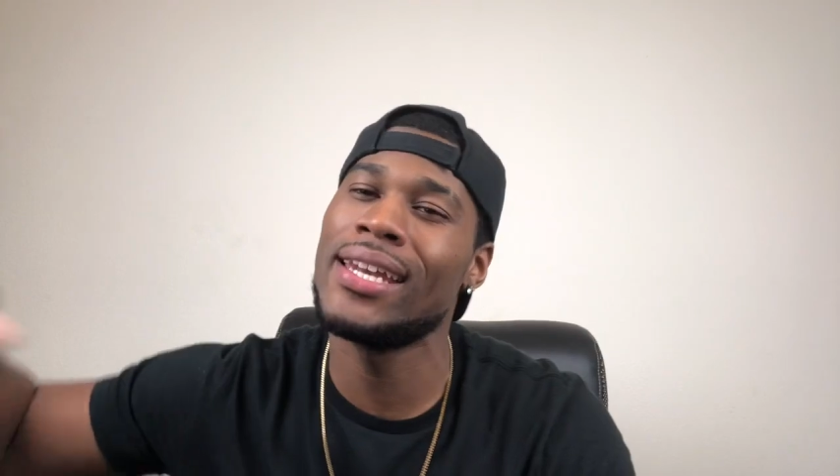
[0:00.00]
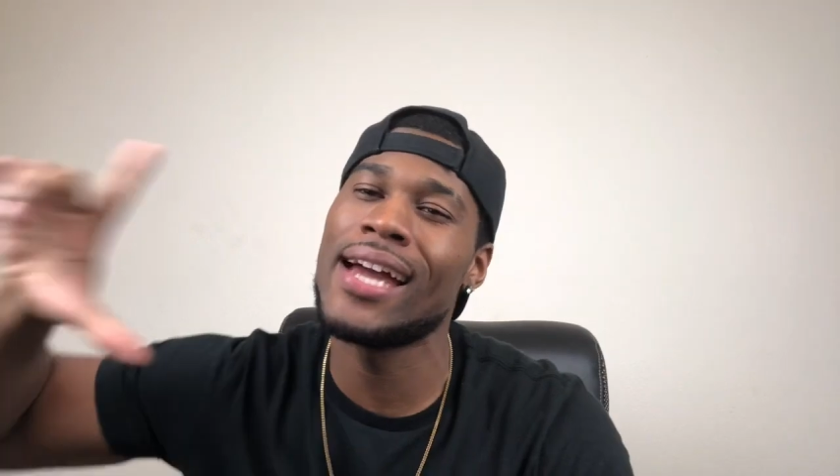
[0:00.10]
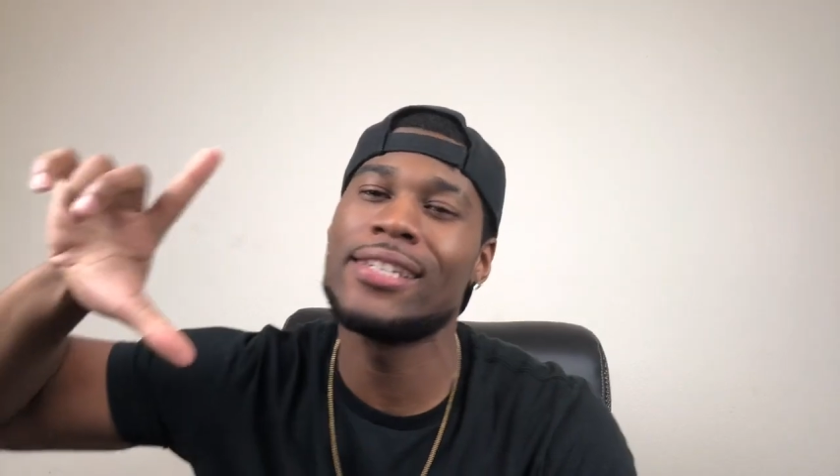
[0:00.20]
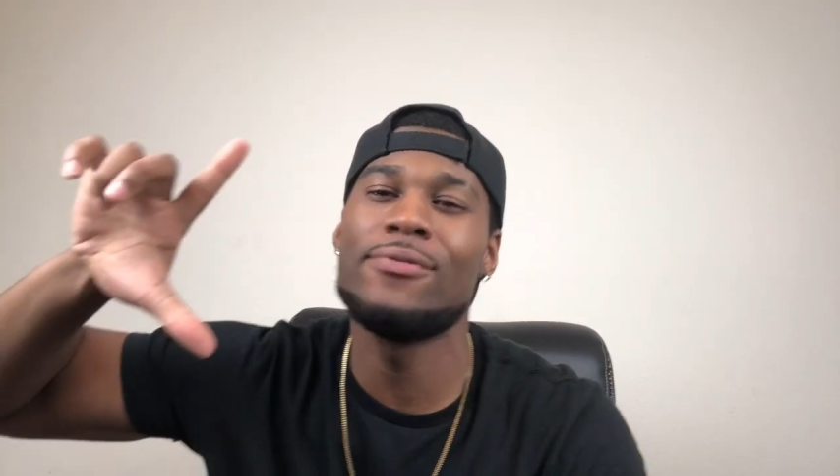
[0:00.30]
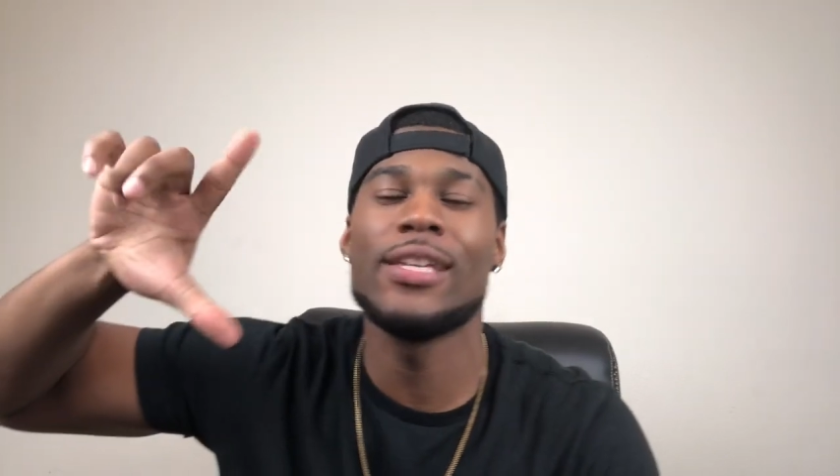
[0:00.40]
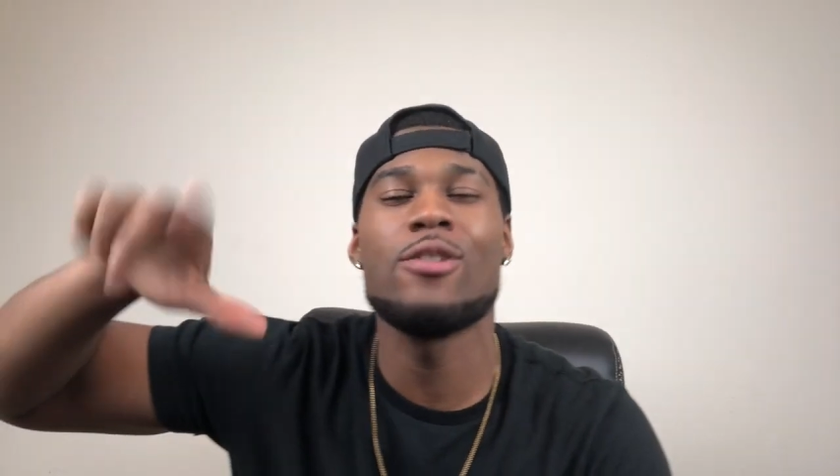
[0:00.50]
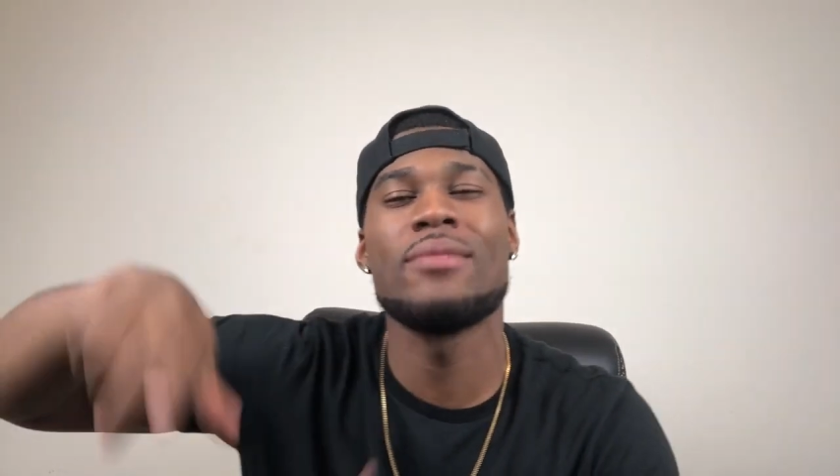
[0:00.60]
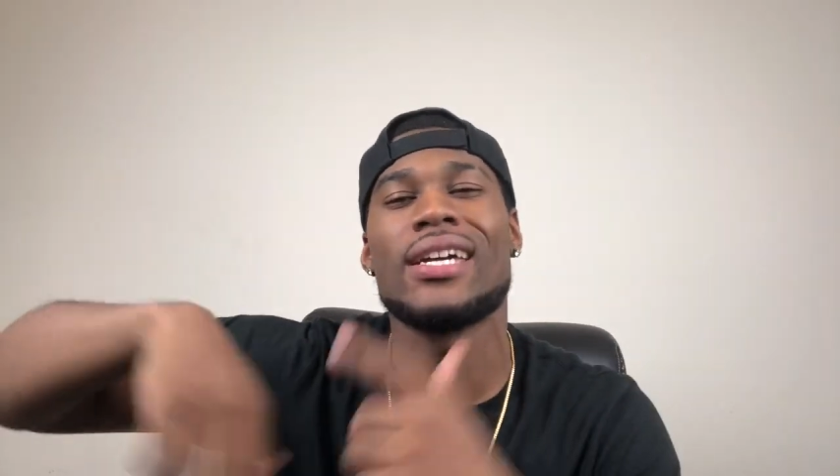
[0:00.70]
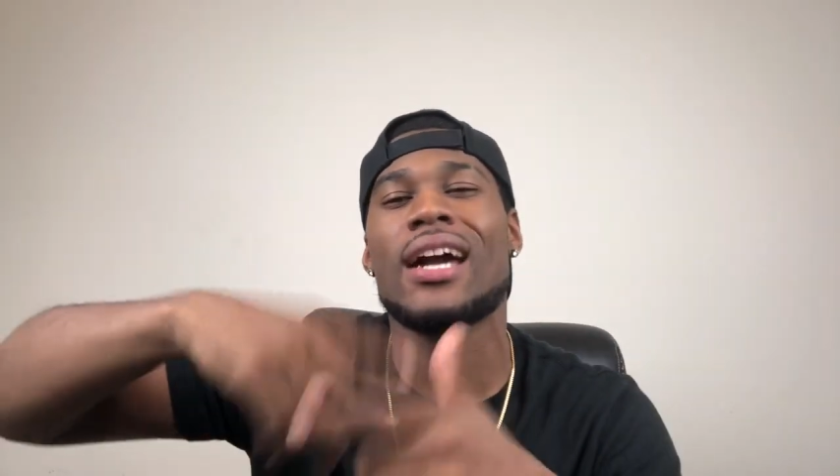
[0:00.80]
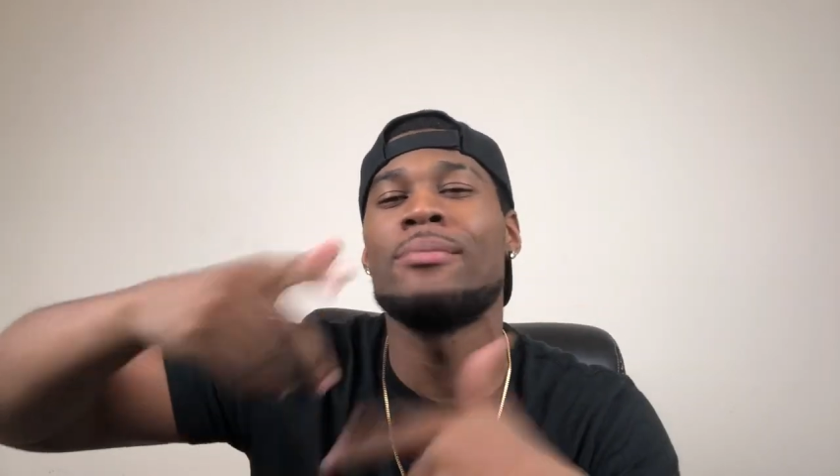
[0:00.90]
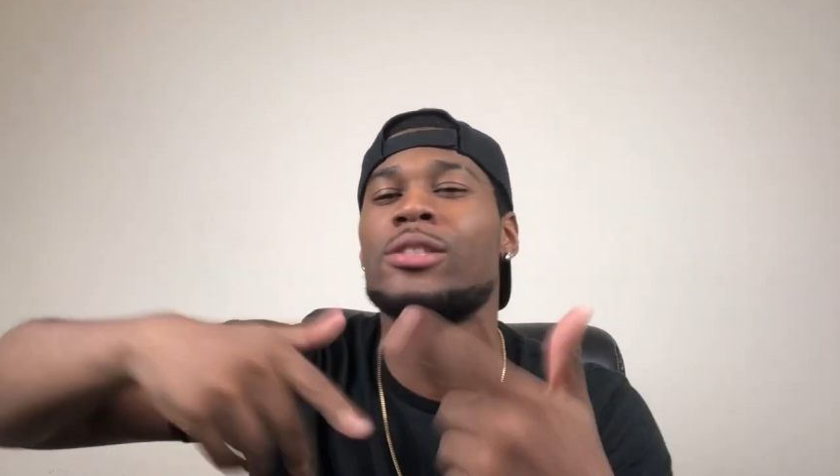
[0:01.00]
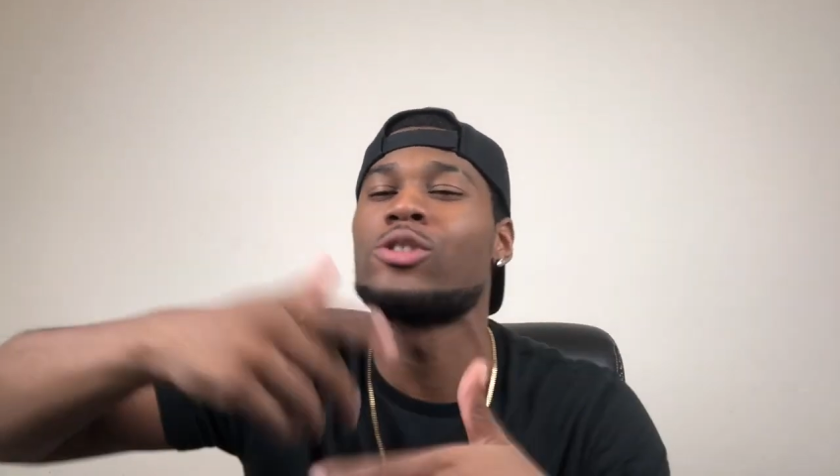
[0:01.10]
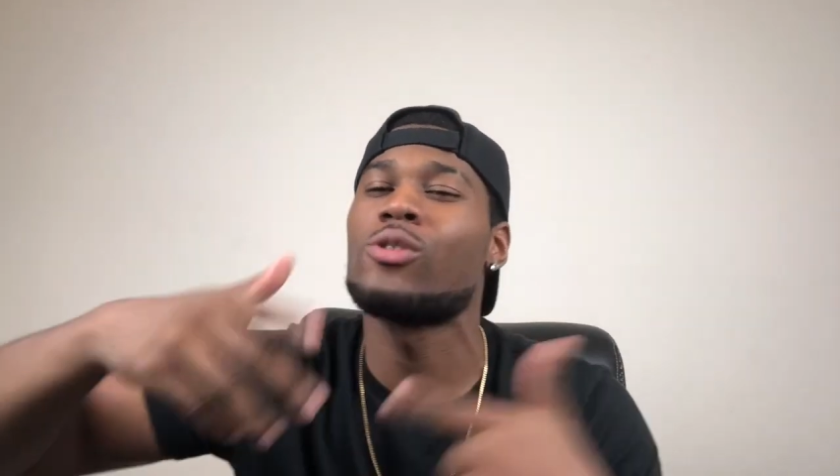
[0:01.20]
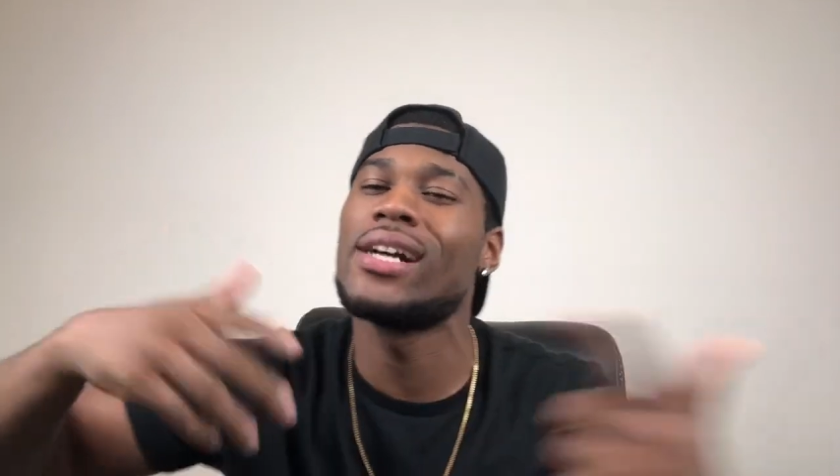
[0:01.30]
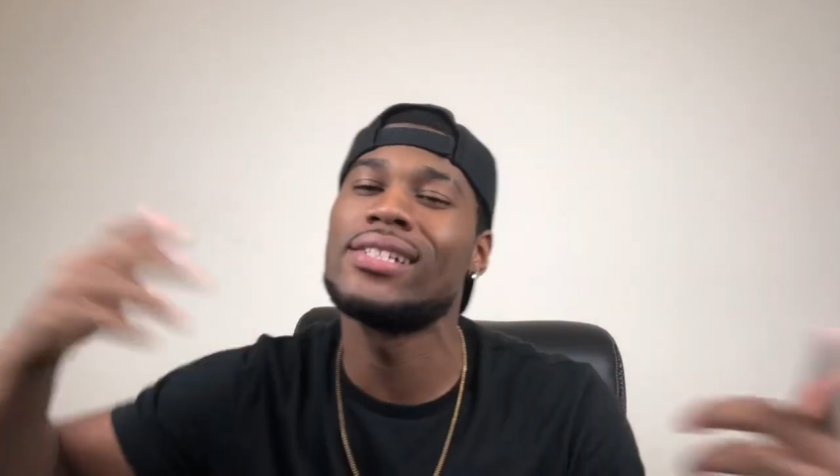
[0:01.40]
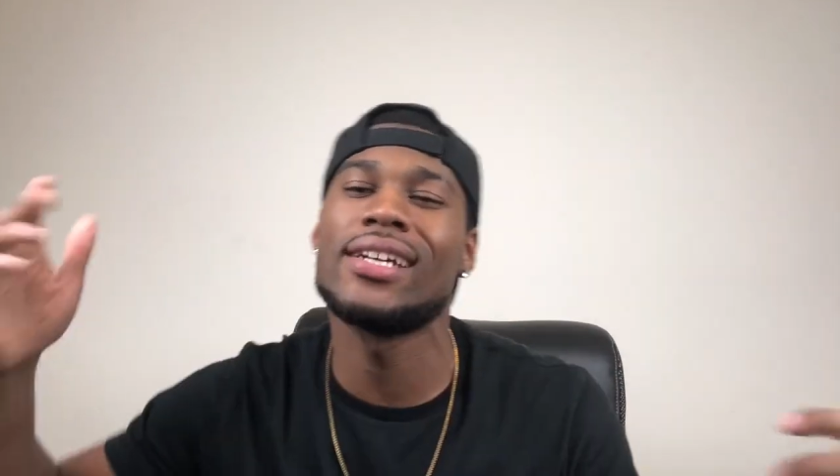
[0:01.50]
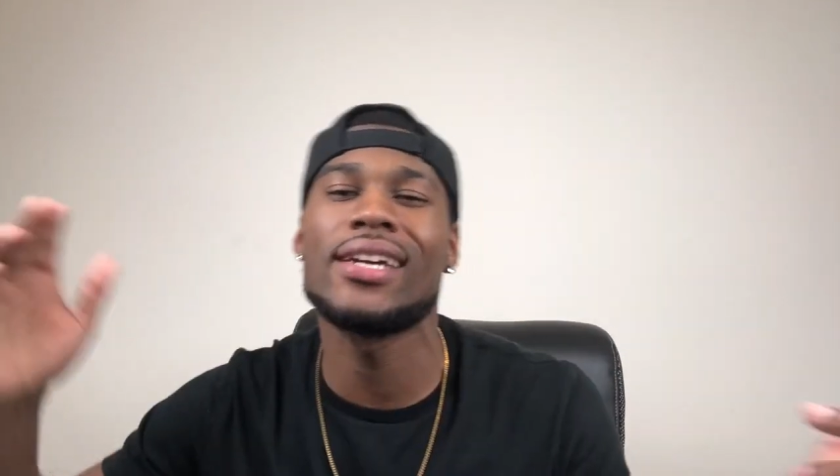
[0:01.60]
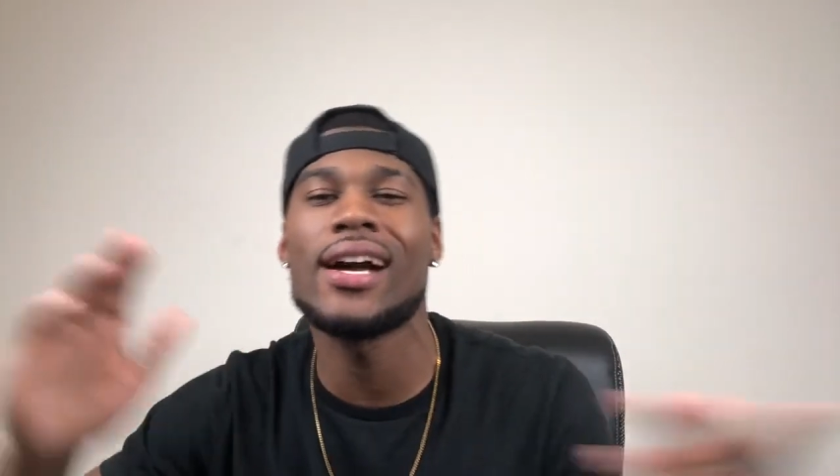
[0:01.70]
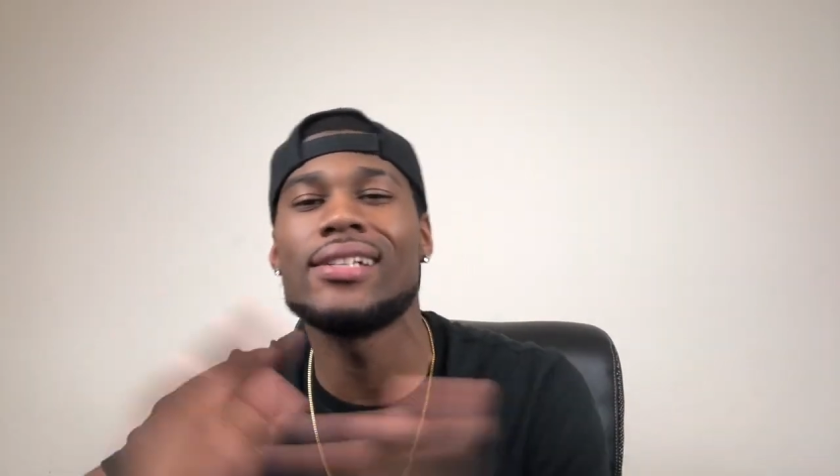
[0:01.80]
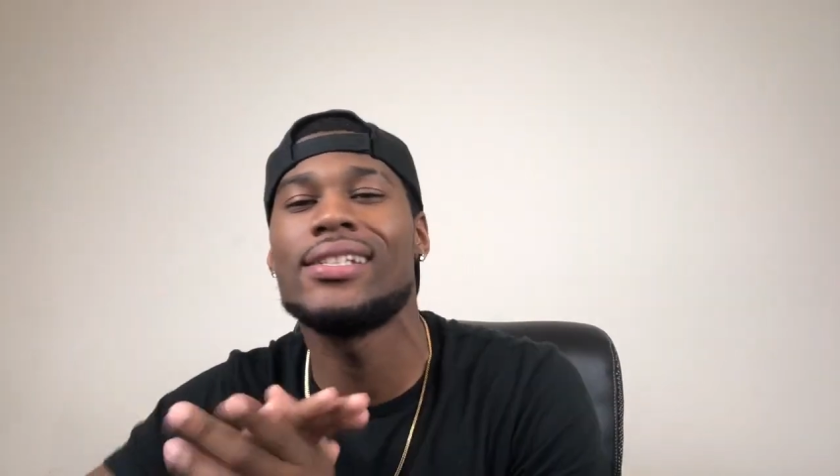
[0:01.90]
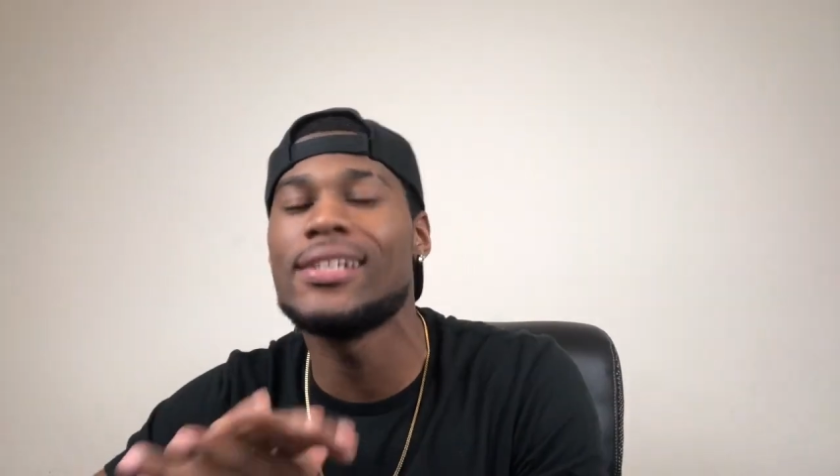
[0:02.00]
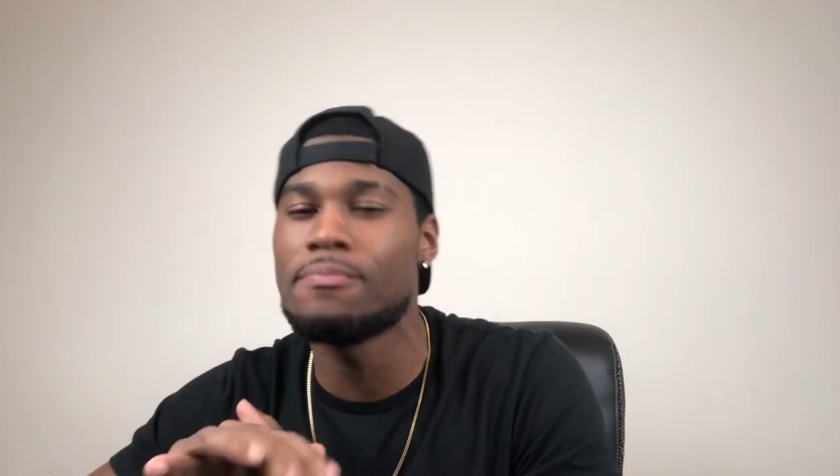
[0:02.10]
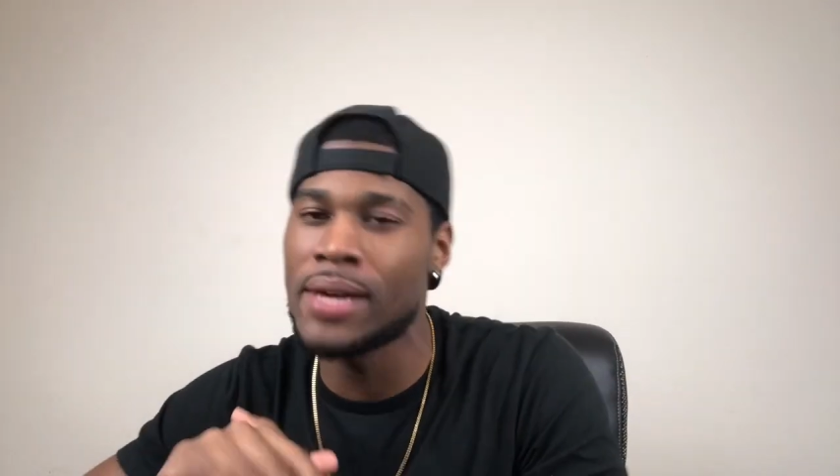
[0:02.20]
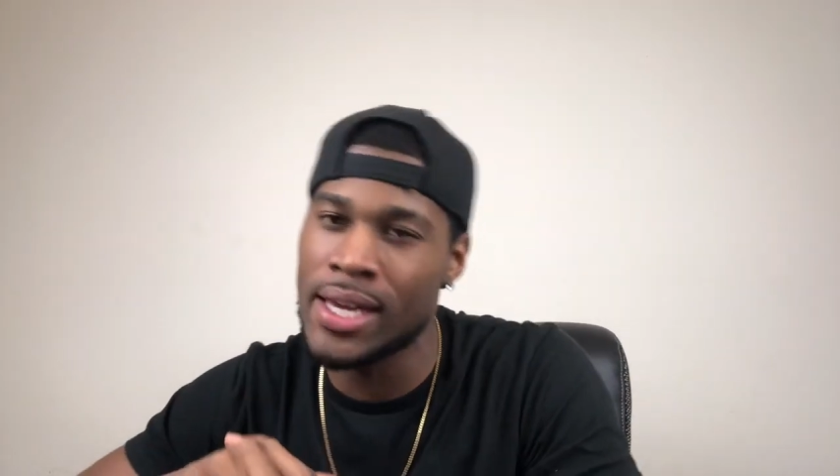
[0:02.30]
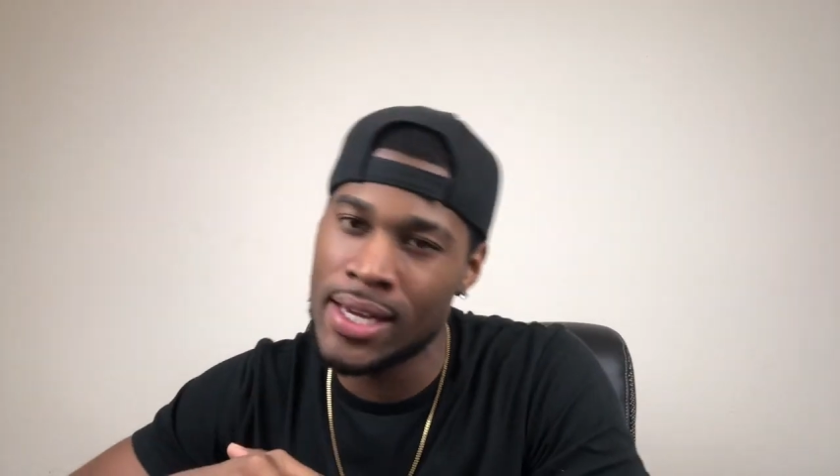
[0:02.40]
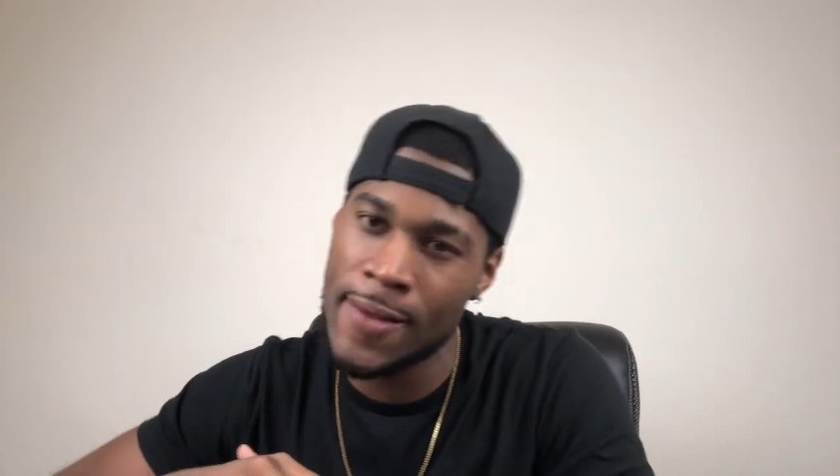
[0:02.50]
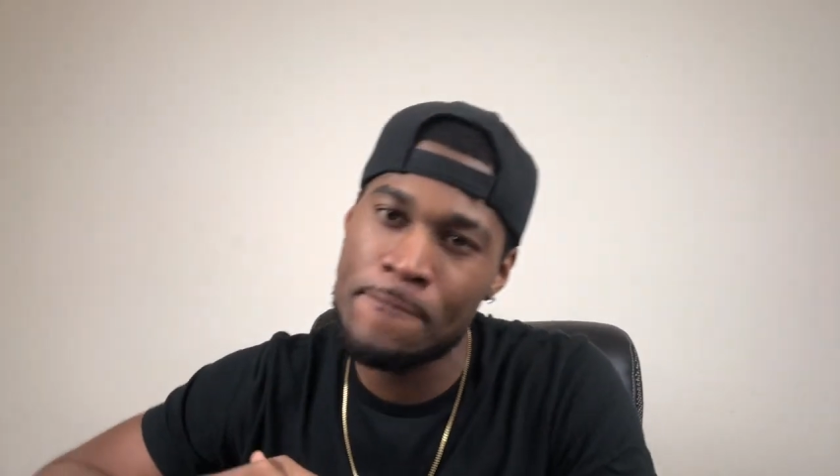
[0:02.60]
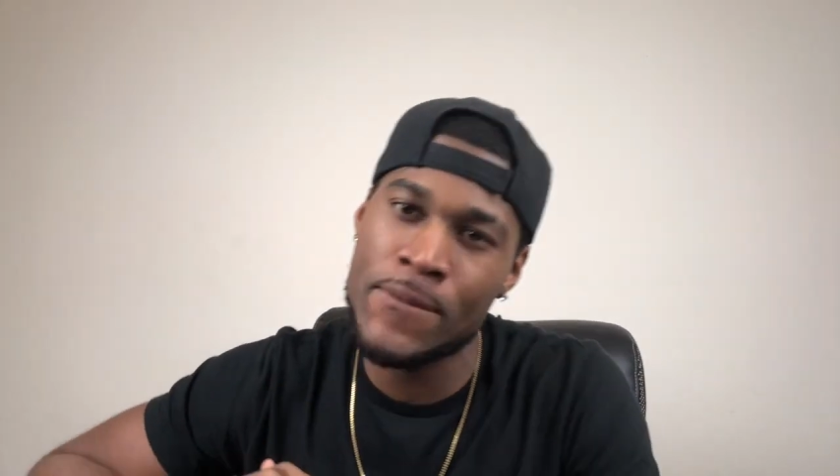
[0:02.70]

like the video, man, comment, subscribe to the content, man.